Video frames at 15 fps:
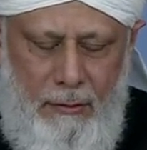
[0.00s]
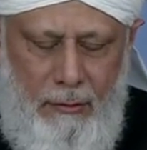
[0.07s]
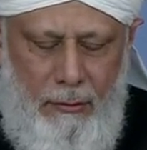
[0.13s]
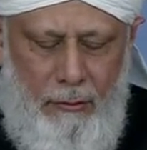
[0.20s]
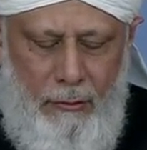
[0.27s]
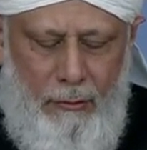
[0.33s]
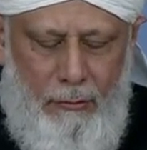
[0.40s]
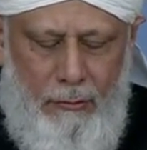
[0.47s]

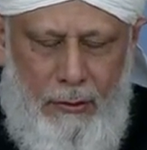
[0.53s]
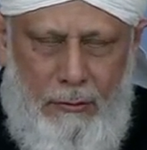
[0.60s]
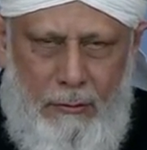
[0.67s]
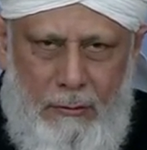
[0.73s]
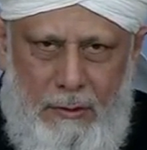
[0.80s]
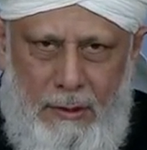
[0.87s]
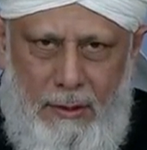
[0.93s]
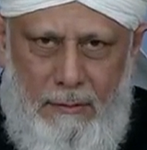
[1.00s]
and unless
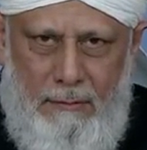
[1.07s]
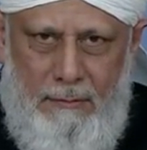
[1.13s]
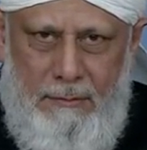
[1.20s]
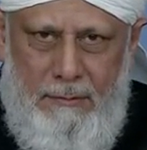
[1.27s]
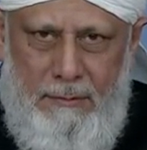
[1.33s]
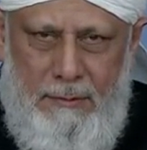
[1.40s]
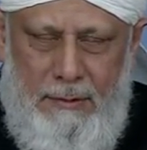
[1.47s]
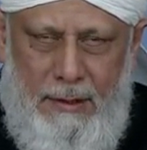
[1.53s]
he has
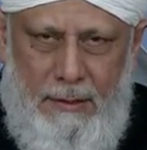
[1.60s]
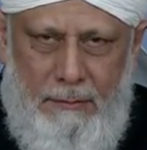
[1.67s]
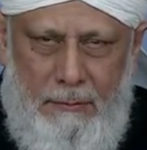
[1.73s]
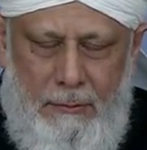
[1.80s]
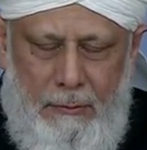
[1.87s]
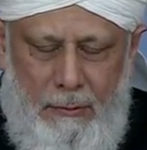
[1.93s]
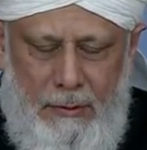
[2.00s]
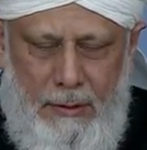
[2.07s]
got the
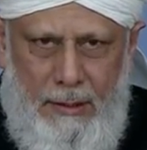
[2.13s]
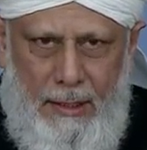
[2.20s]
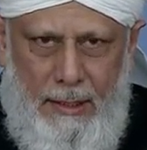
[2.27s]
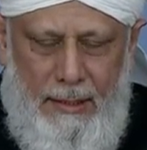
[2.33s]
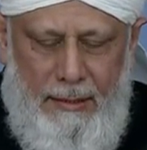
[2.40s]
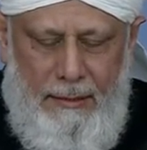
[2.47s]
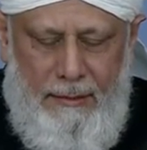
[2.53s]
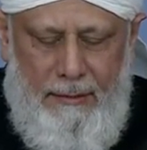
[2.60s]
uh,
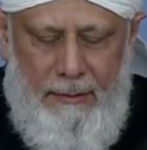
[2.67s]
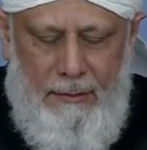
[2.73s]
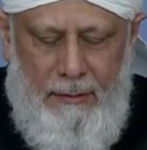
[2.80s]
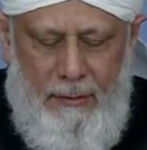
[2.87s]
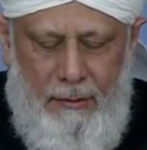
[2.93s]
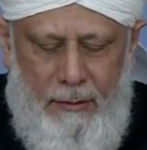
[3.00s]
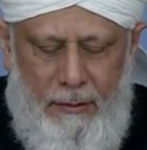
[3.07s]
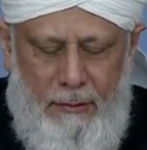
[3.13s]
food he,
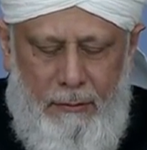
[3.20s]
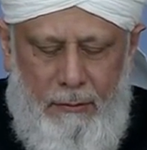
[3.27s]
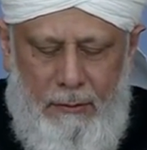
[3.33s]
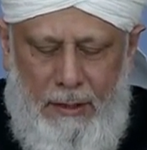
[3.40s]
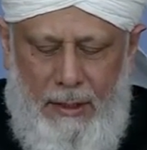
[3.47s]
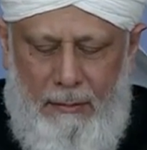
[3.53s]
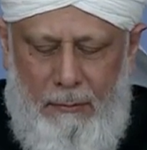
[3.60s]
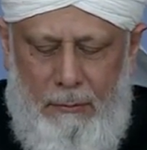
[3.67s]
uh, uh,
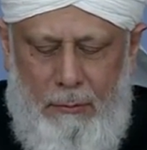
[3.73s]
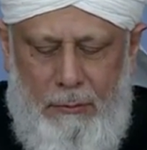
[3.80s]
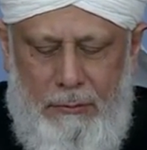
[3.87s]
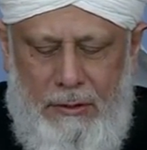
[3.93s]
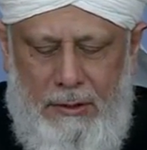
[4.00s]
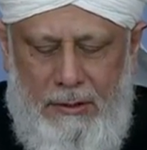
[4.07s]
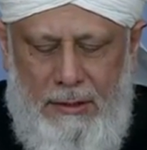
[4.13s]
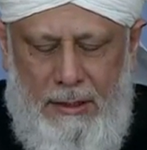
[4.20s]

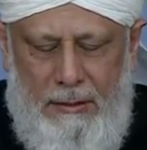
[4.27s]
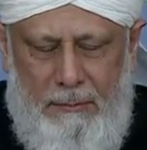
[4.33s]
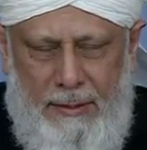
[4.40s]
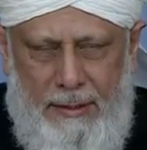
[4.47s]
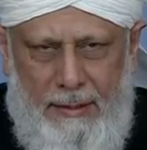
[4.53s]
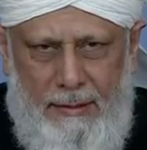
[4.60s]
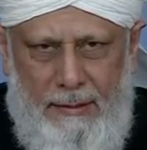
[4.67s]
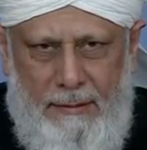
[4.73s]
um, um,
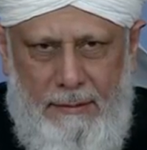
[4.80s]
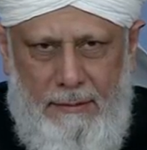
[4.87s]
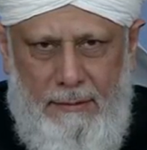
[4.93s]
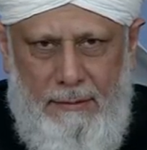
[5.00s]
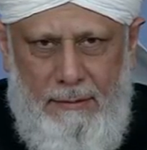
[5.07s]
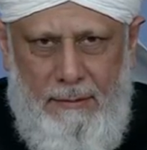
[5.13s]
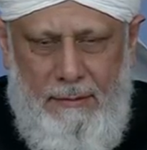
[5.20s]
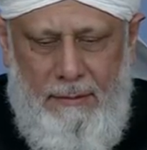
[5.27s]
uh
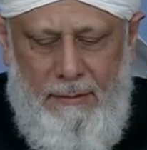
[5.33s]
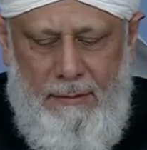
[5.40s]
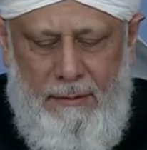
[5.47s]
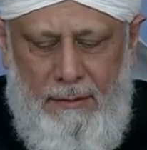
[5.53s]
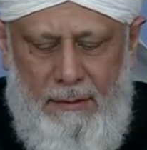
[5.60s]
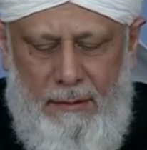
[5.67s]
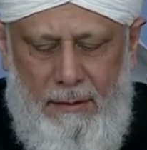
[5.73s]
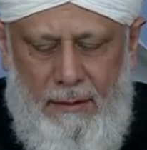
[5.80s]
up to
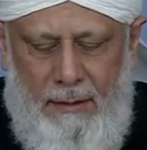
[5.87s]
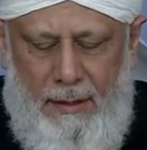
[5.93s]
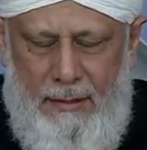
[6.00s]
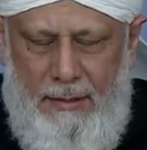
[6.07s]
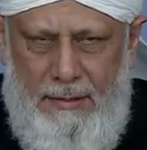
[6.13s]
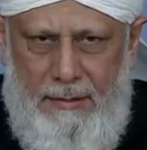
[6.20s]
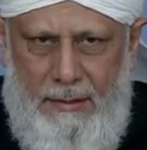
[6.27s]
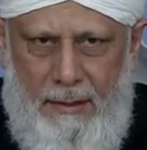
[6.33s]
his uh,
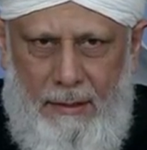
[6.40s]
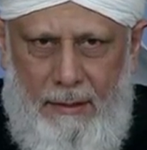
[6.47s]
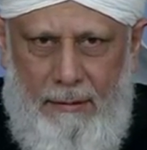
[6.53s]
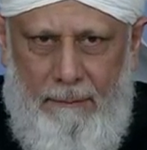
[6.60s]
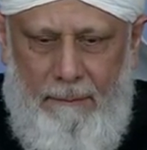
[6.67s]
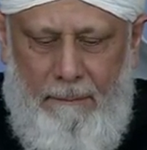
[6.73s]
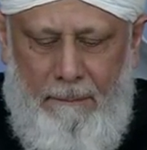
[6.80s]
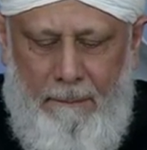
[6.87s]
hunger,
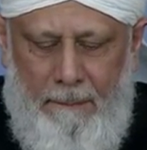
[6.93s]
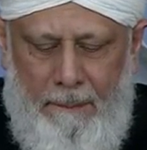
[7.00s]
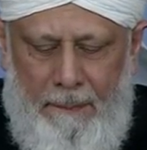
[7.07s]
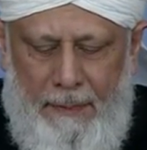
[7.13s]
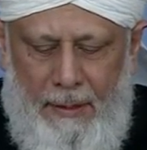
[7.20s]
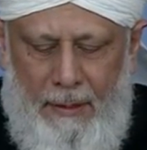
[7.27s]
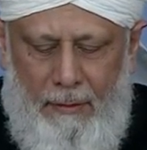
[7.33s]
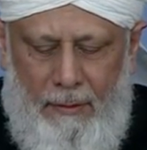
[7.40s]
if
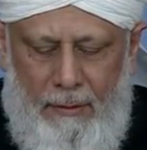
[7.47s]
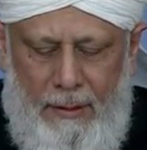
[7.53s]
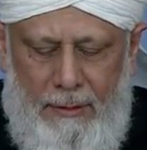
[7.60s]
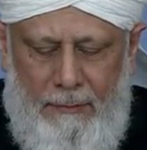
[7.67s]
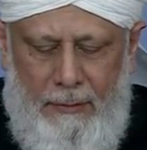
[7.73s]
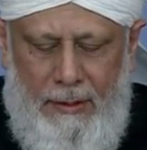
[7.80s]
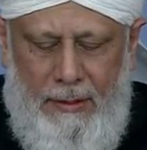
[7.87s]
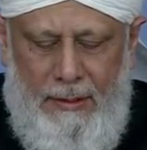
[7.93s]
he,
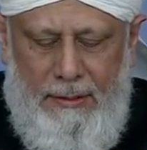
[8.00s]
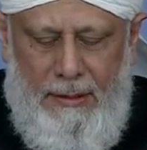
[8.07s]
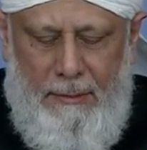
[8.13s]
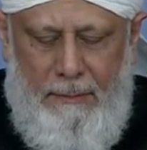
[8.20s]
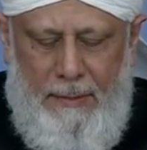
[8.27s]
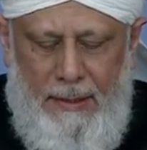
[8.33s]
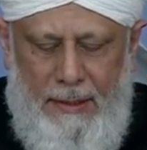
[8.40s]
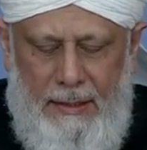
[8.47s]
a
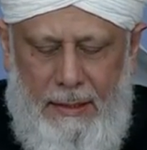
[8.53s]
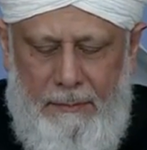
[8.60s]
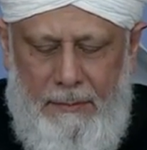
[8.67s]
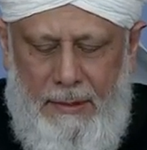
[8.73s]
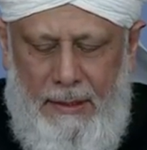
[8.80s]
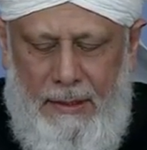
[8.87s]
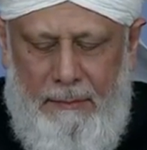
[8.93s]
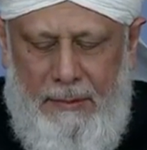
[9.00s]
person just
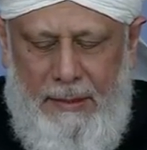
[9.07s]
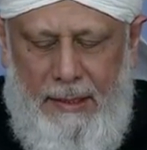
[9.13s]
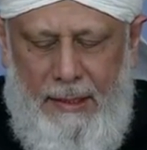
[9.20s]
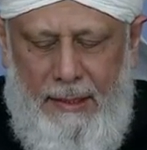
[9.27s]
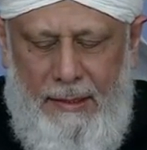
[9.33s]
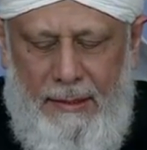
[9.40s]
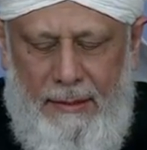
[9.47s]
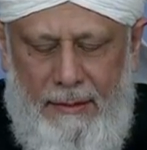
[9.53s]
takes a morsel
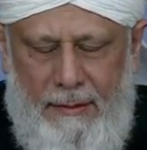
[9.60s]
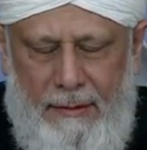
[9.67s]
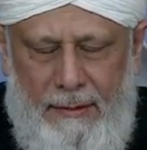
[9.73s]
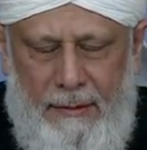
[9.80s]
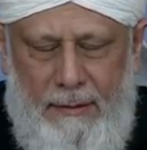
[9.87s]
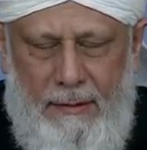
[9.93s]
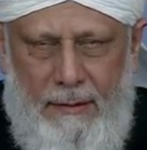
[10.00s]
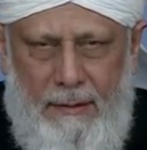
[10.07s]
of the food,
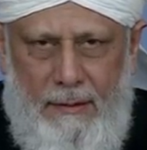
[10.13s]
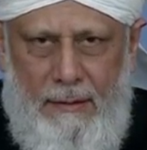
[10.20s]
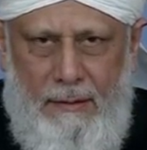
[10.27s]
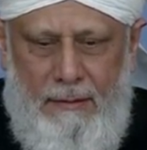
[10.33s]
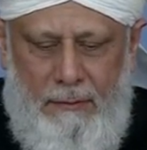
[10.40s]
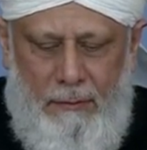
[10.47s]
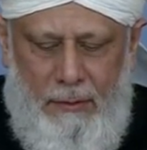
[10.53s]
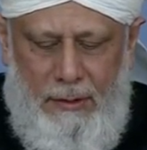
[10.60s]

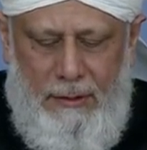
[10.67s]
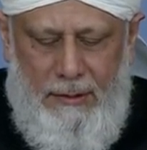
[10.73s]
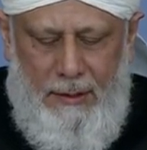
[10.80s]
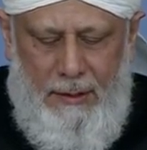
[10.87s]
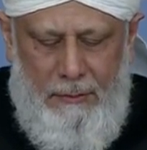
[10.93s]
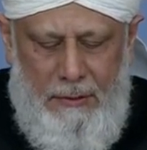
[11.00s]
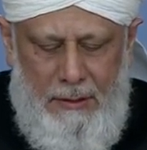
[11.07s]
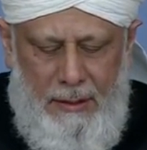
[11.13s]

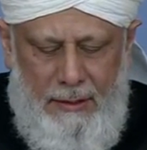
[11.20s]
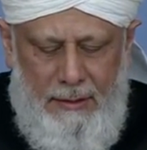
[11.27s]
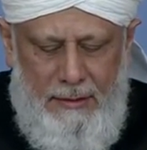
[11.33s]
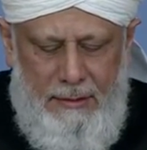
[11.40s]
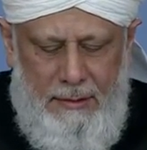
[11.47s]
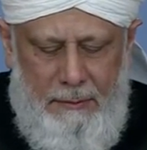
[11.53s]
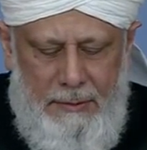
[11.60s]
bread,